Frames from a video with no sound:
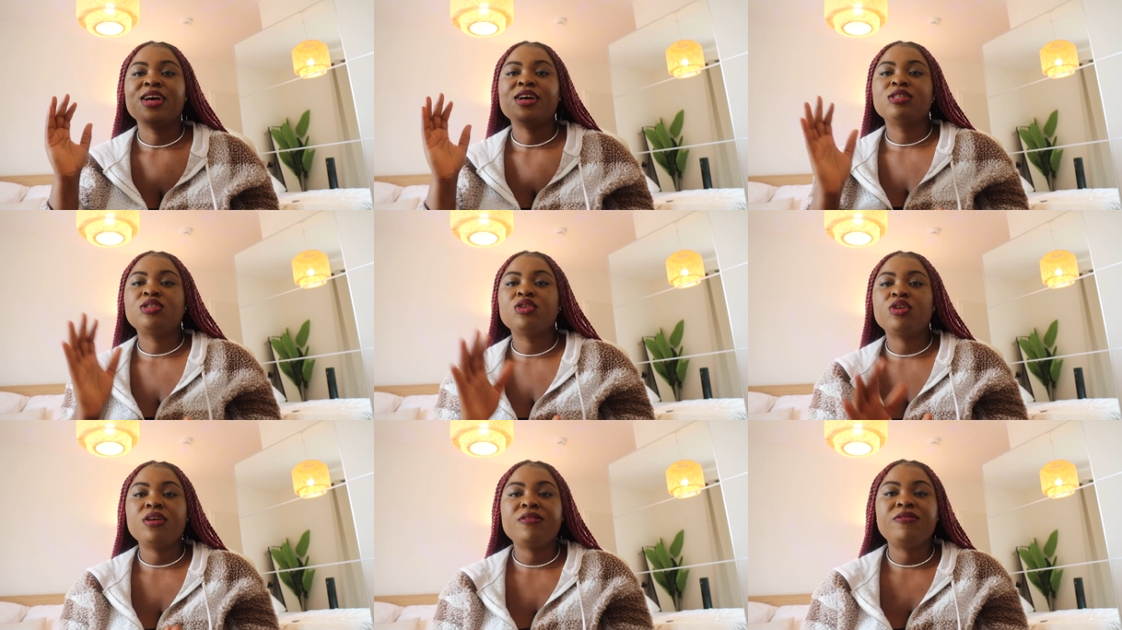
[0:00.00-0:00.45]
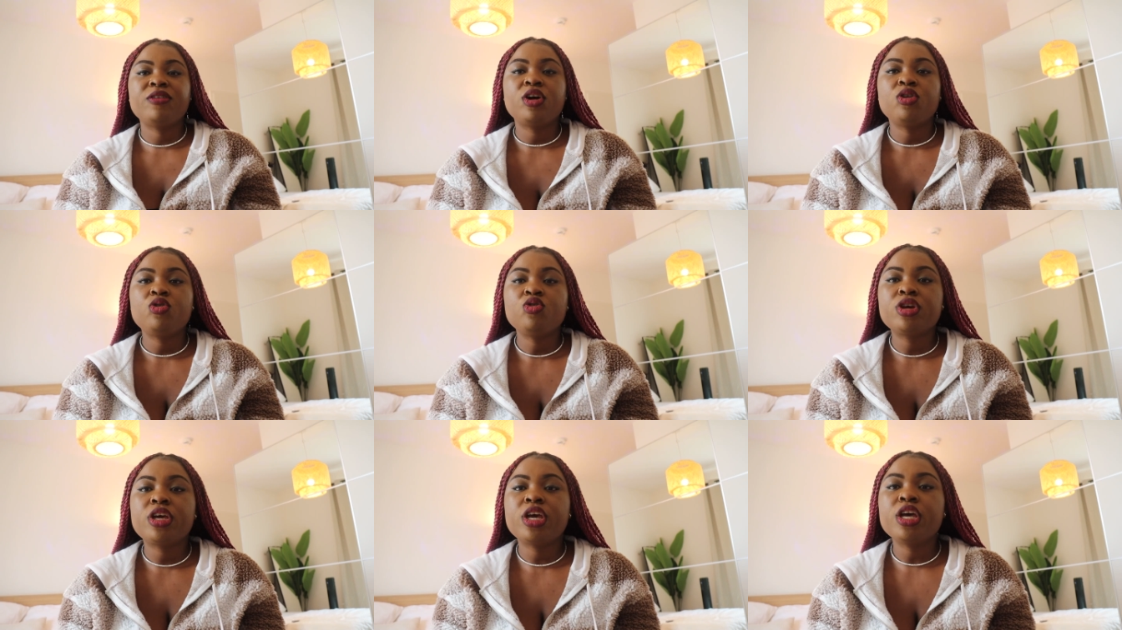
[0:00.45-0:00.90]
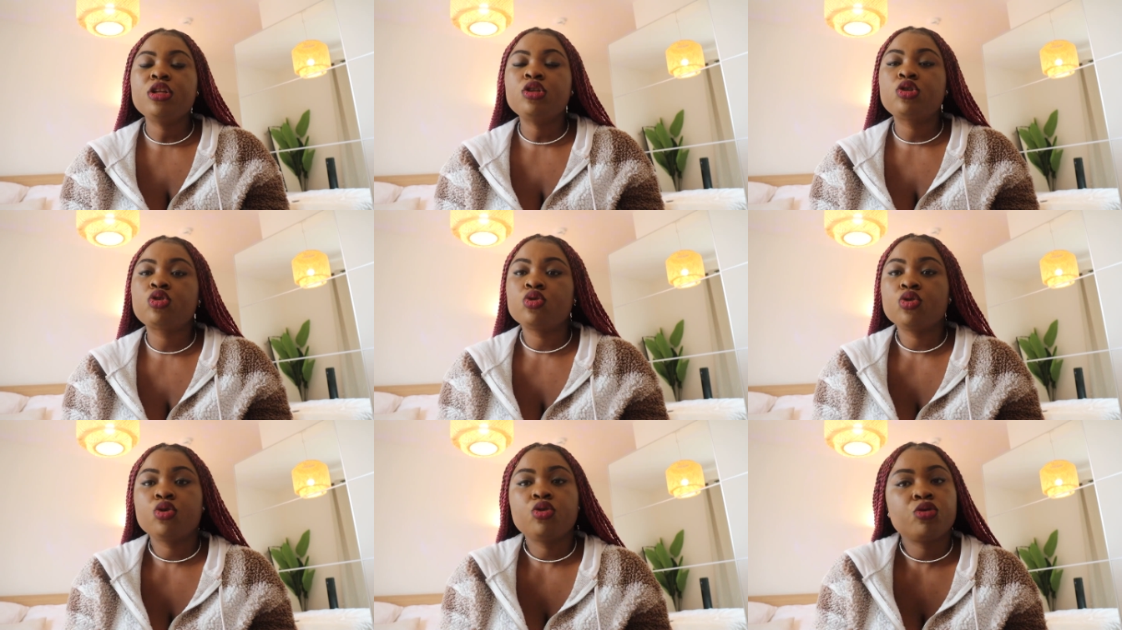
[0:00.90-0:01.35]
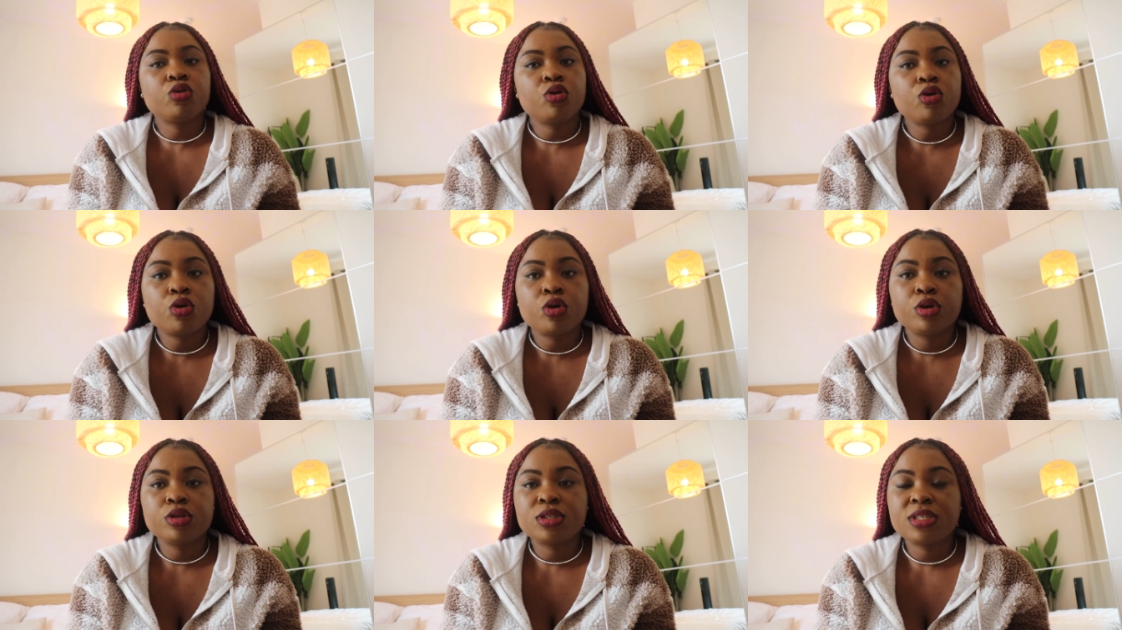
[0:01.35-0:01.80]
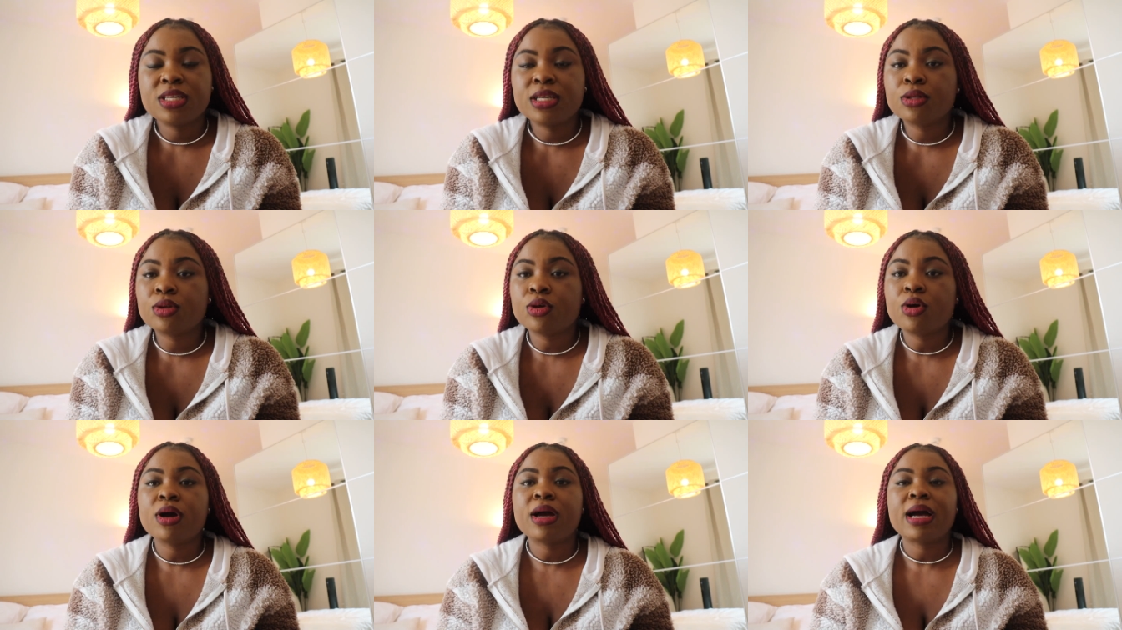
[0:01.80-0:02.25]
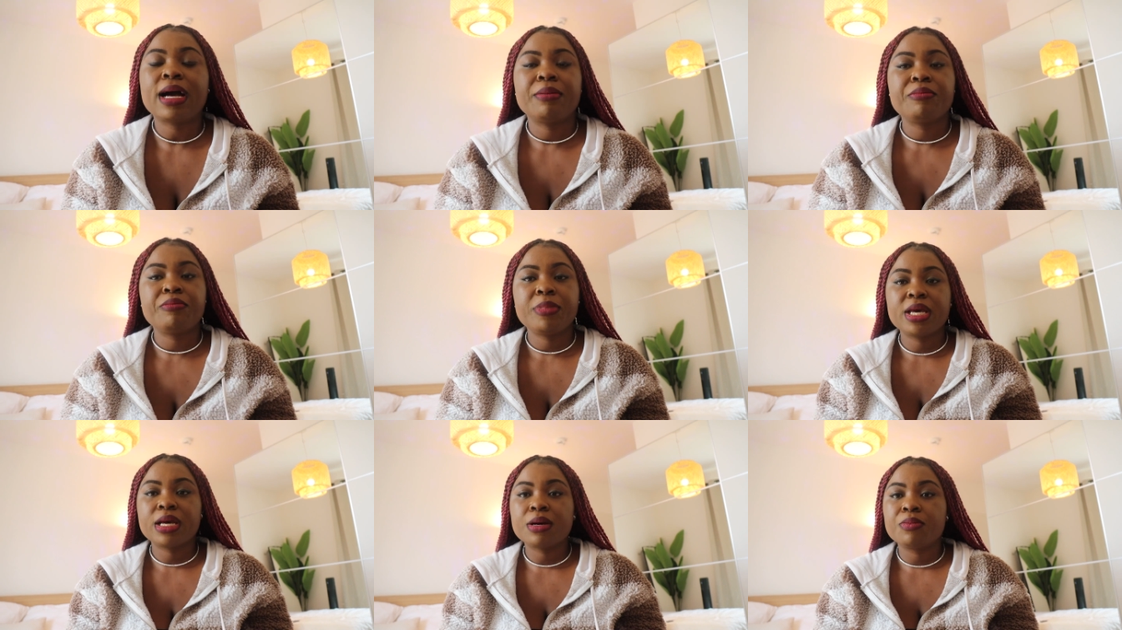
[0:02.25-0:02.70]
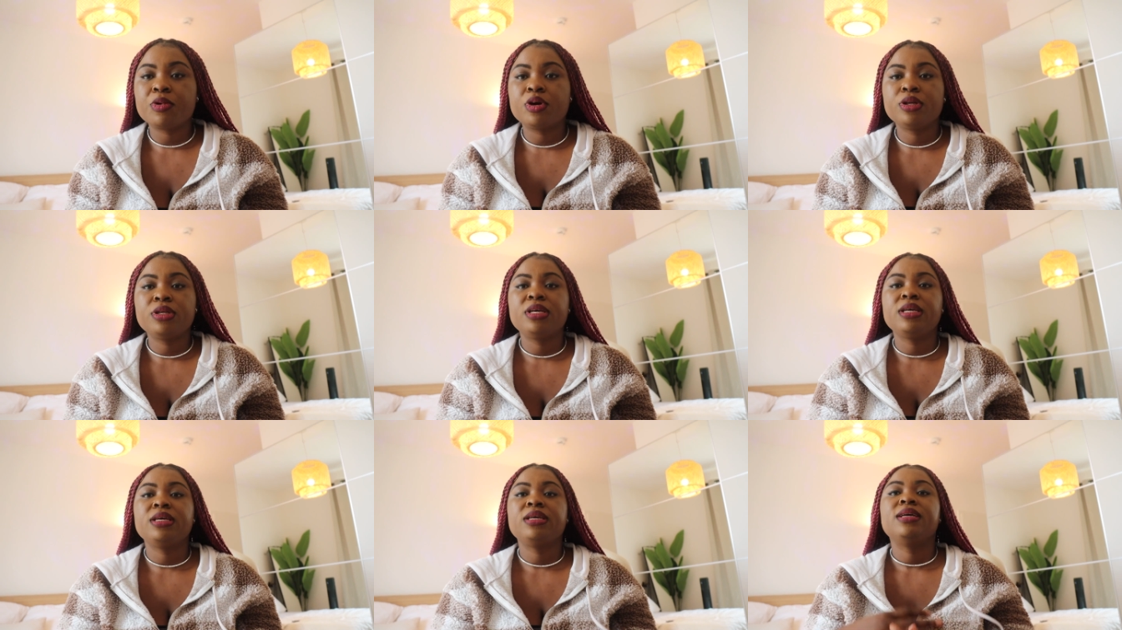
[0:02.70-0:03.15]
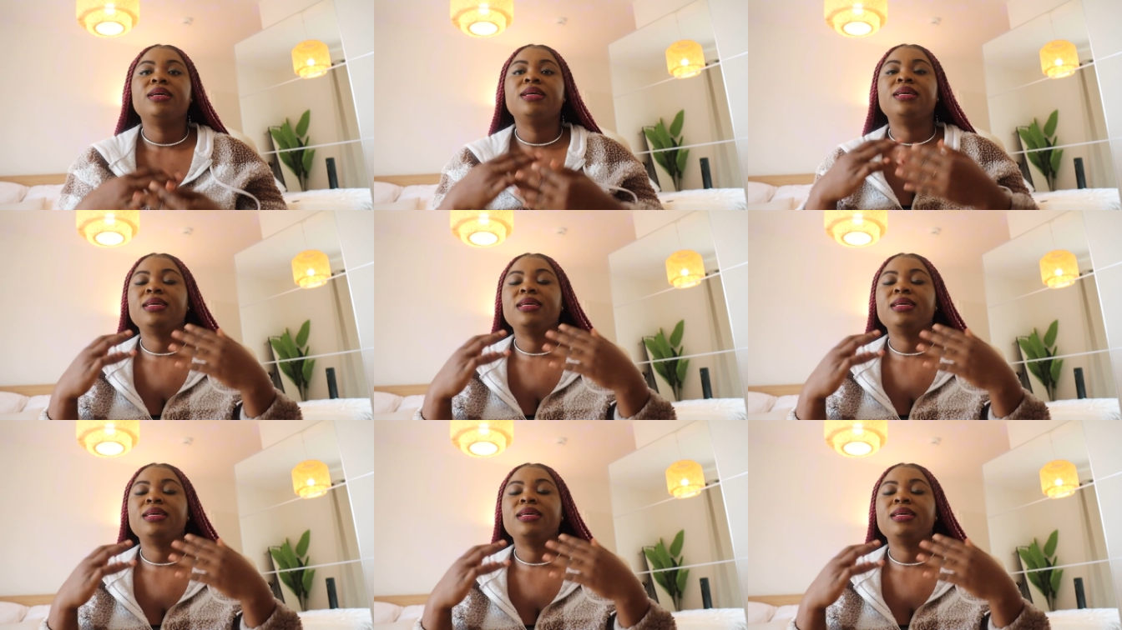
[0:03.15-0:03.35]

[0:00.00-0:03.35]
So if you're looking to grow on TikTok and make money,